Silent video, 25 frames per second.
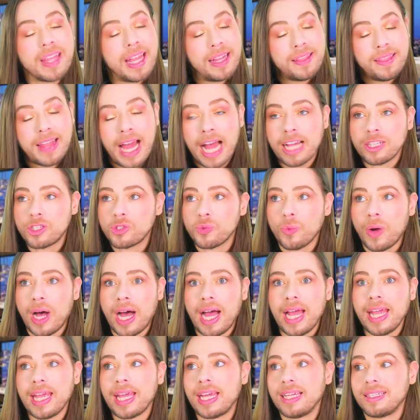And that's
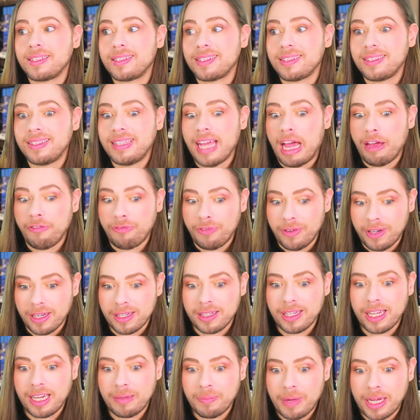why it's
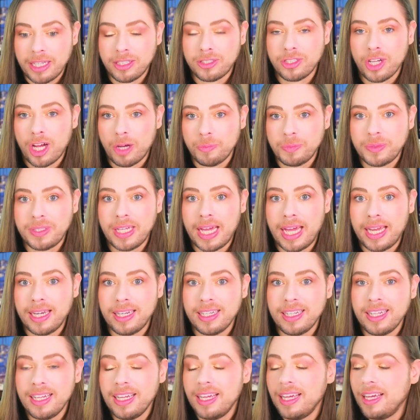definitely in my top
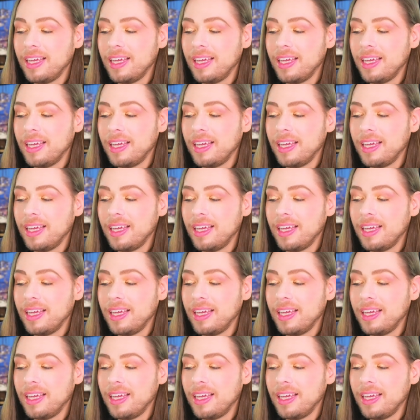10.